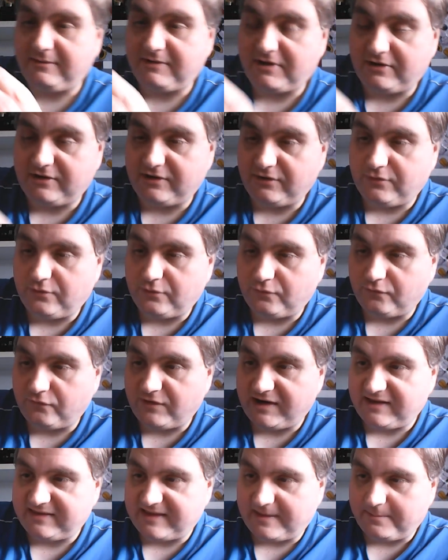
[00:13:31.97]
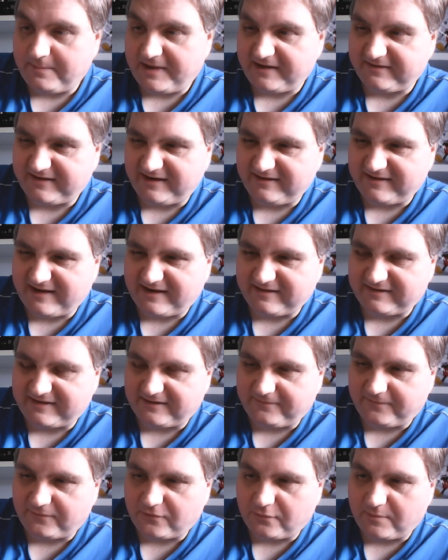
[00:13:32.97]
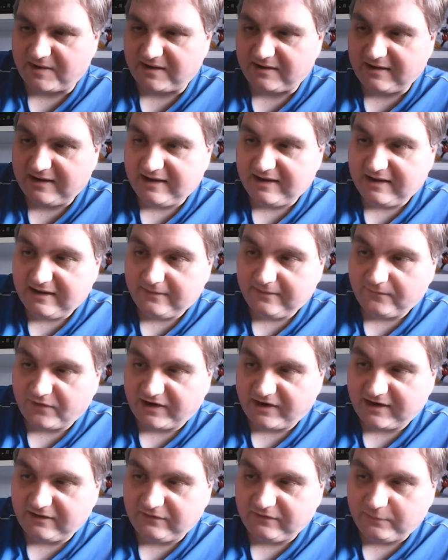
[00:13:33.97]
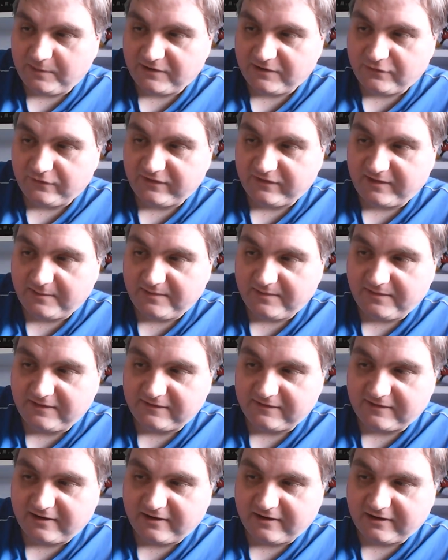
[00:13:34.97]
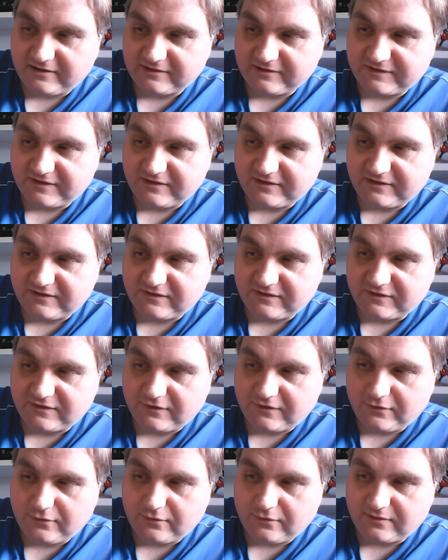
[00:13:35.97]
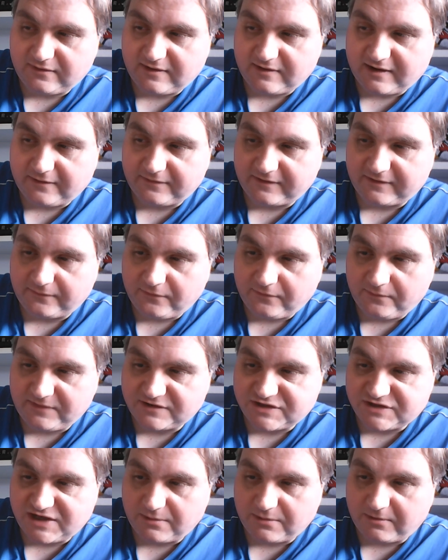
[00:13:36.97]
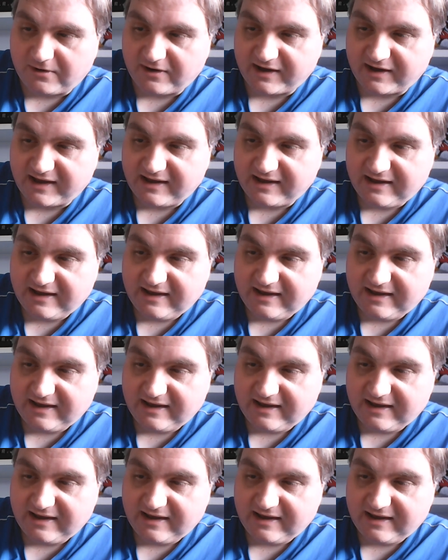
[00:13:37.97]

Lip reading: going to read that pesky text that threw me. Right, you can special summon this card to from the GY.